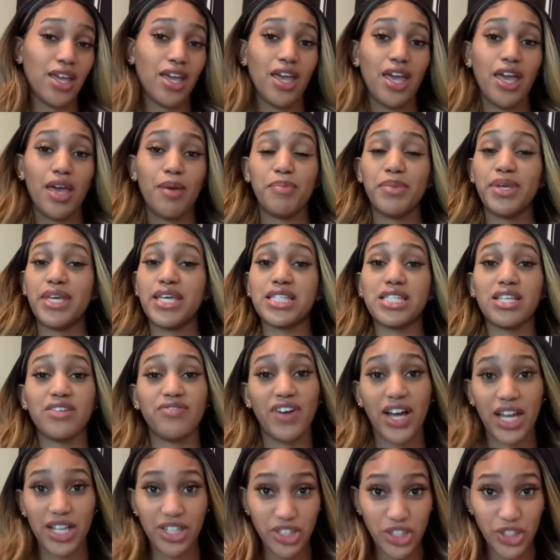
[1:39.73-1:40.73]
because if I
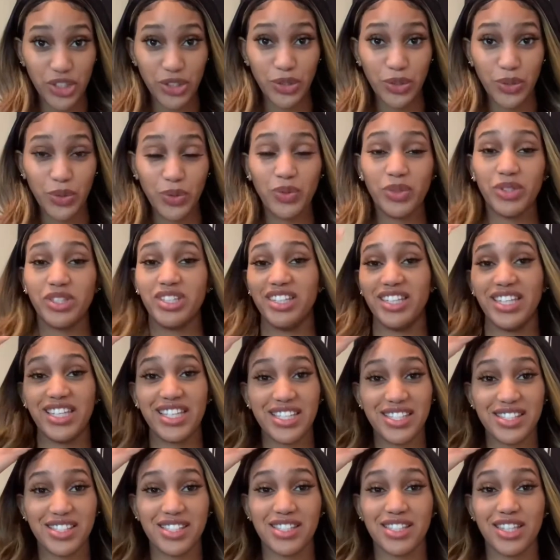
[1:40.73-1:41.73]
do, this
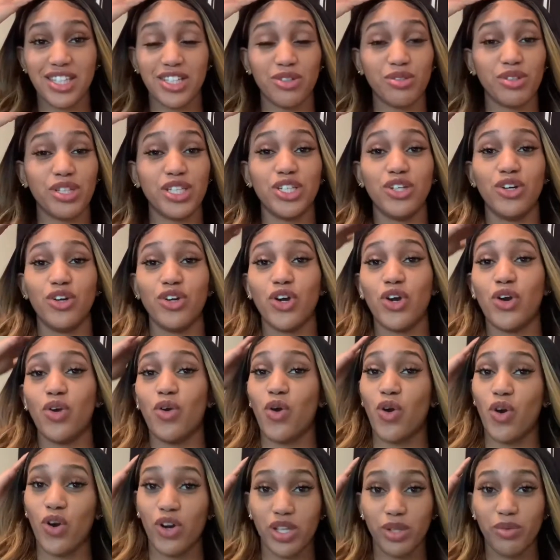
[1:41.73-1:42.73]
is literally gonna go
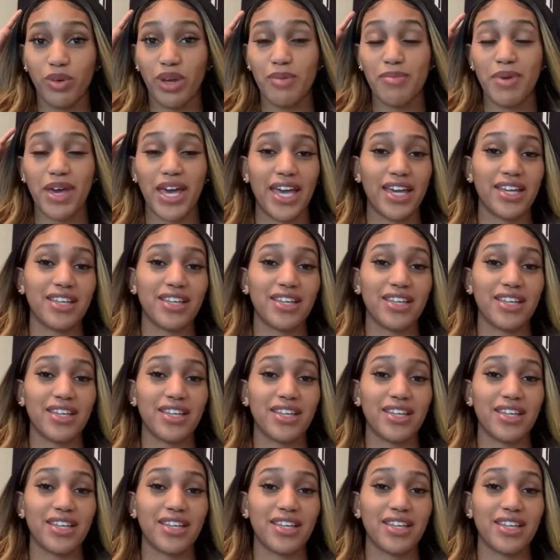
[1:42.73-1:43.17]
all the way back.